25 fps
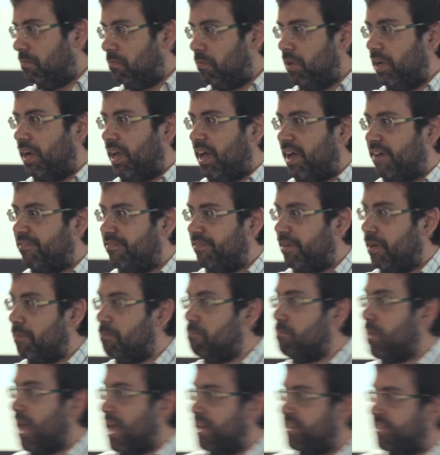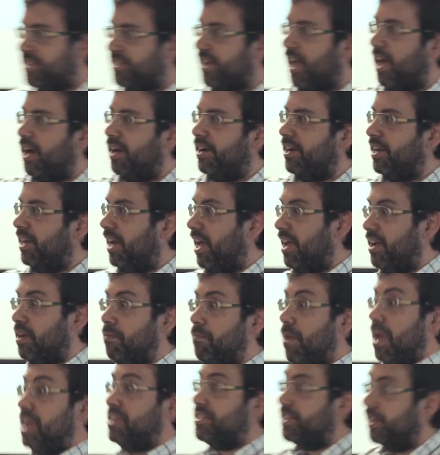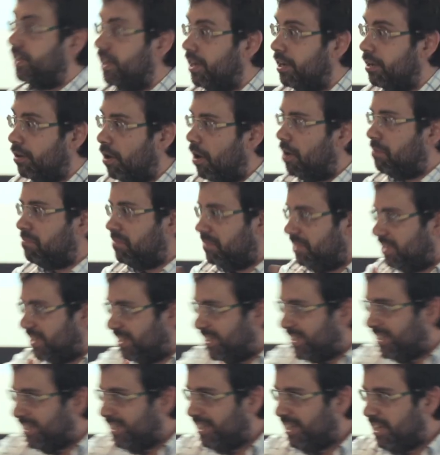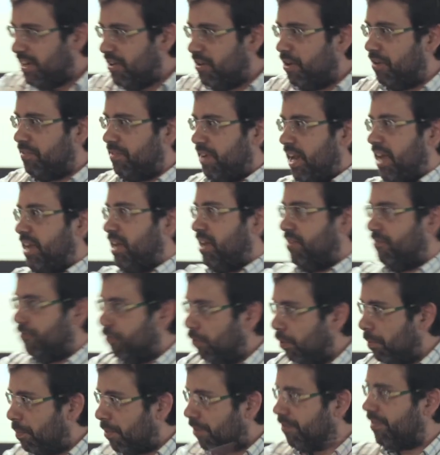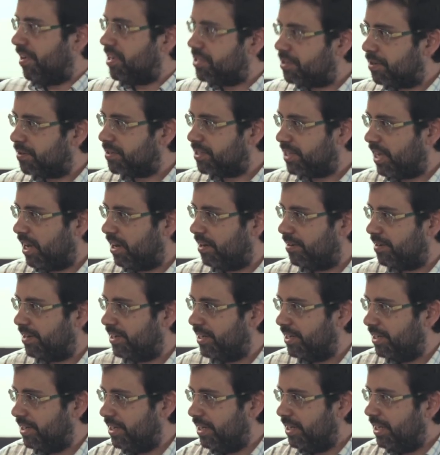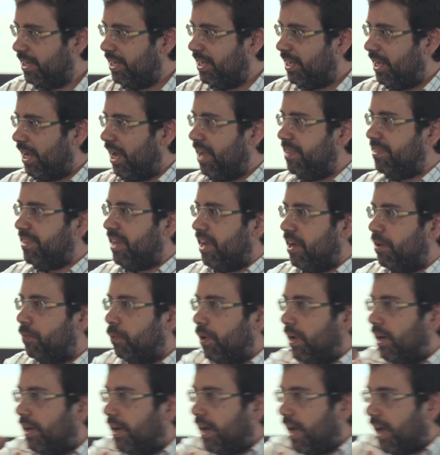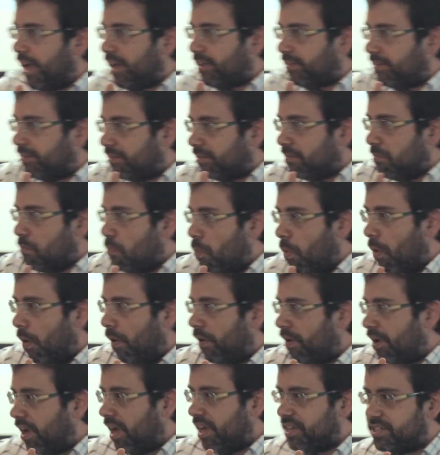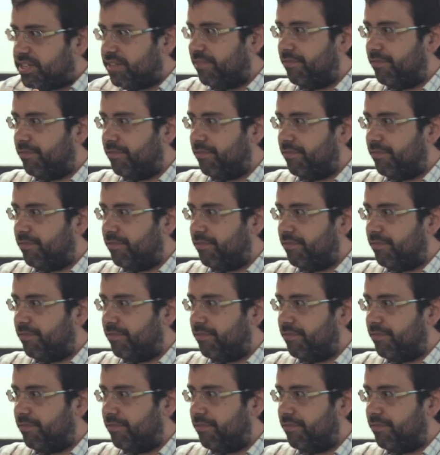will have a base salary, like a basic income, not like a full professor salary, and they will get more as a